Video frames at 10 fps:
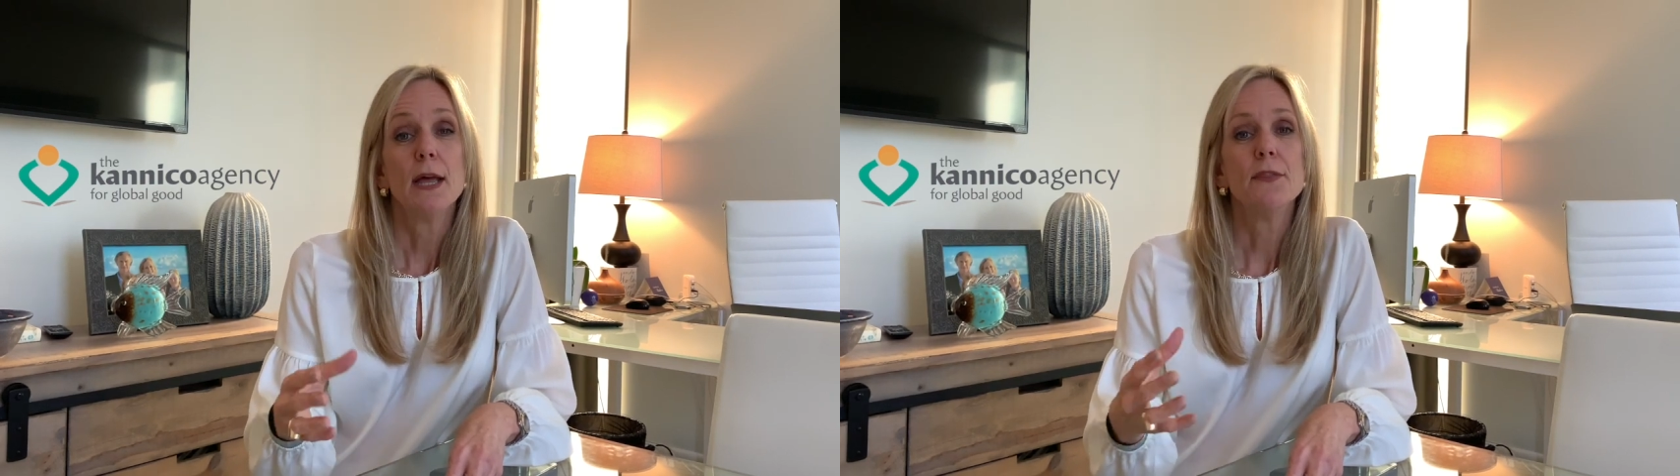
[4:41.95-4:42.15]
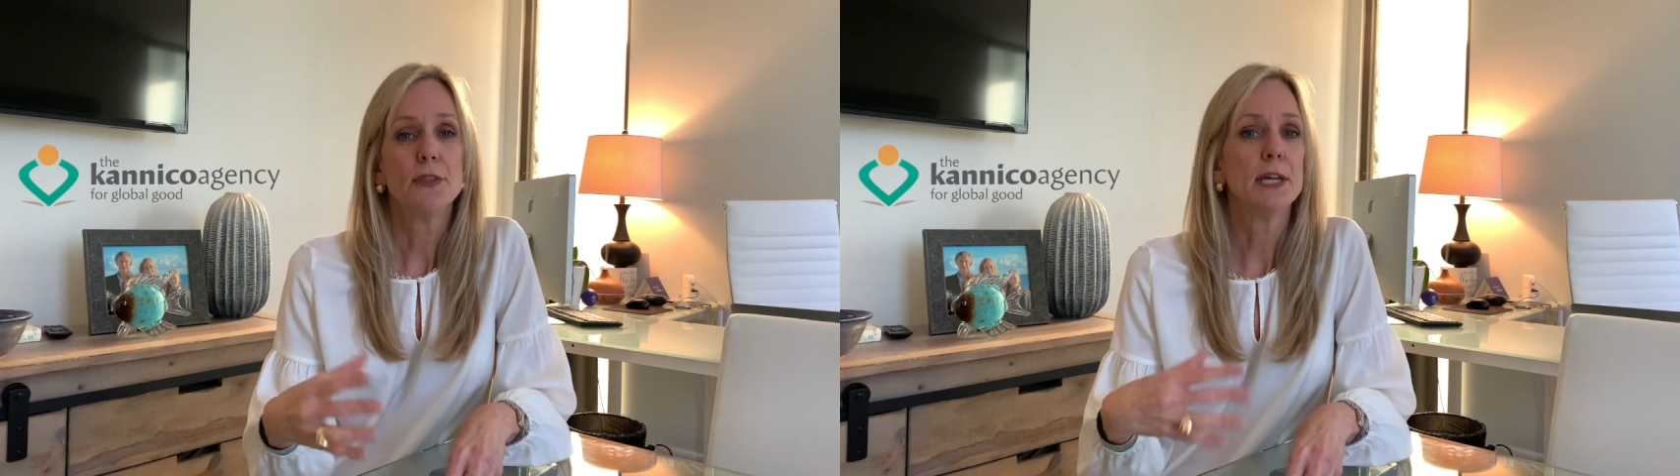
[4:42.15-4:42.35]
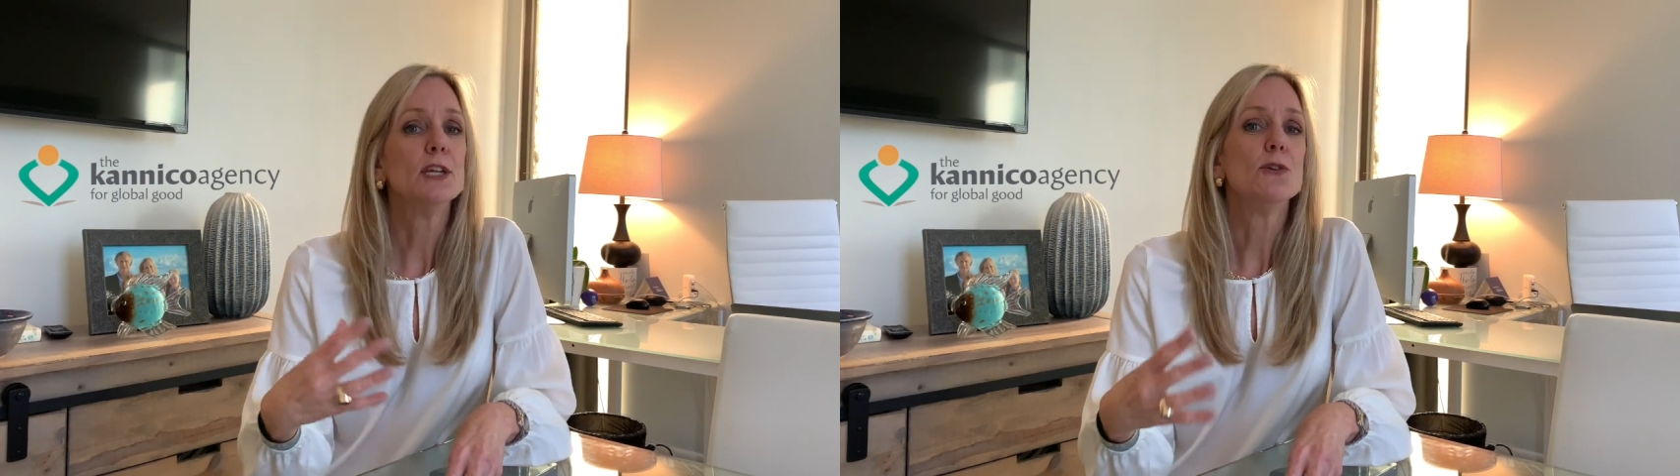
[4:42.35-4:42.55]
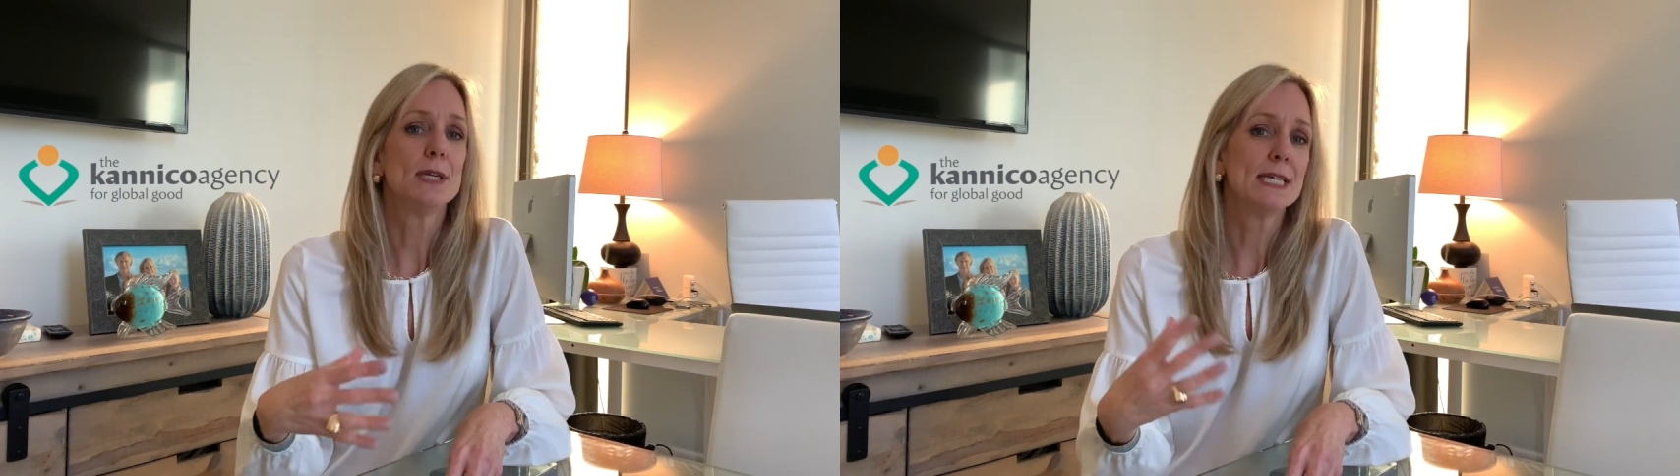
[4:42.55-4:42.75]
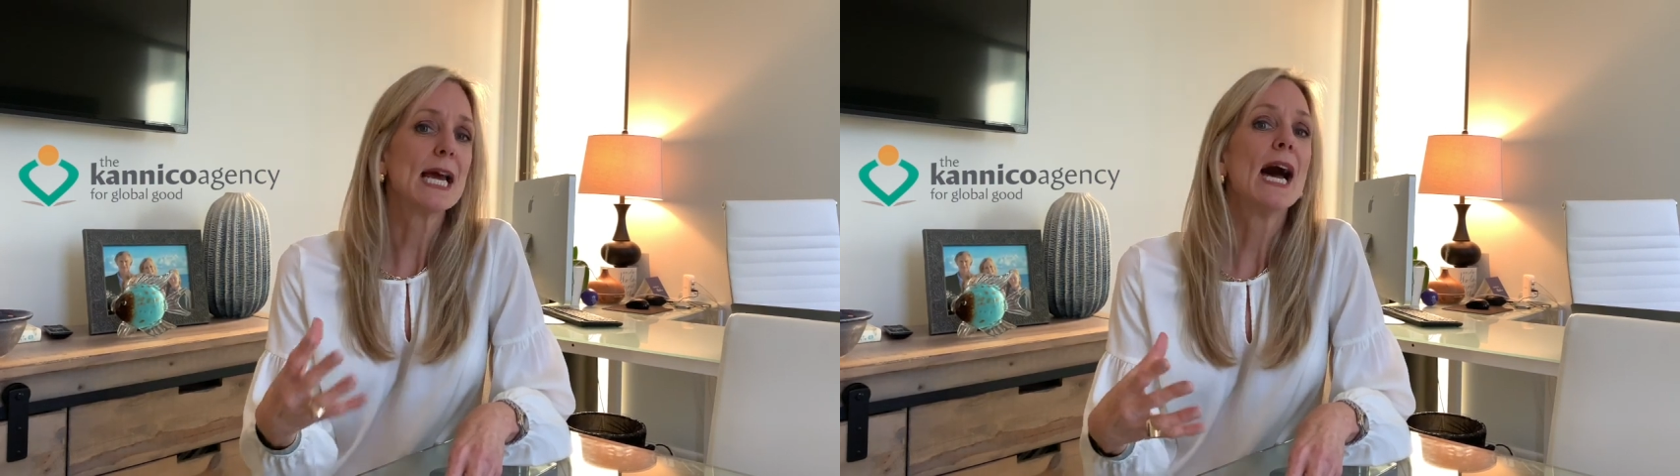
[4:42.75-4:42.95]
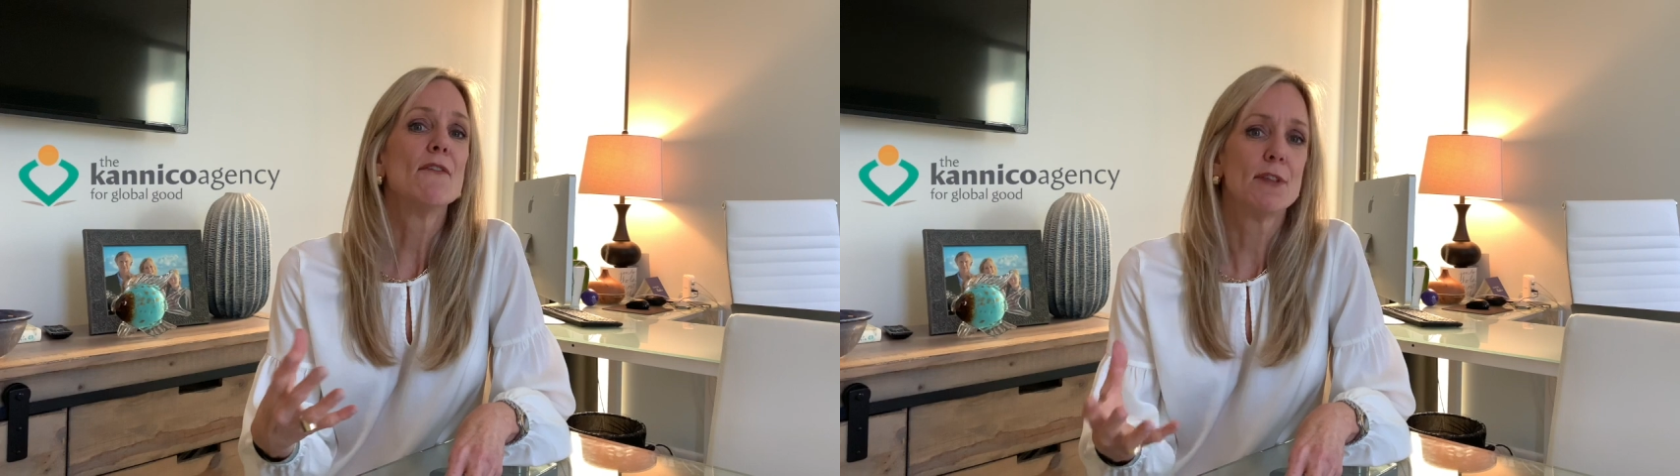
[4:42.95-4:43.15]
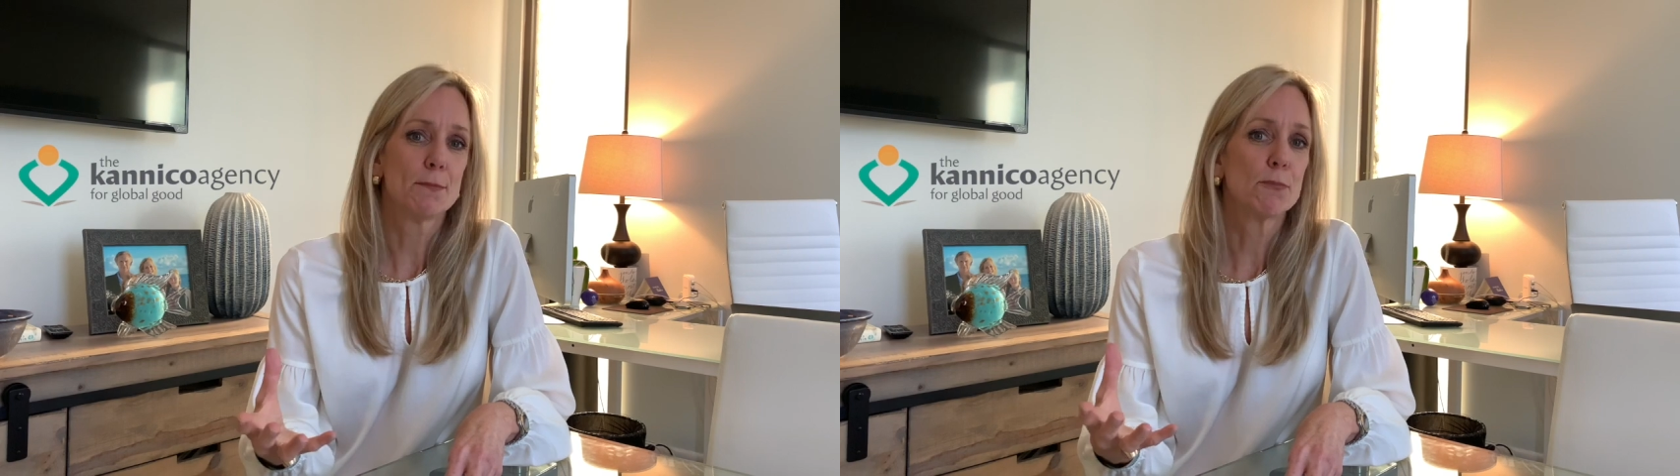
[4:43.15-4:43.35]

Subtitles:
you need to have them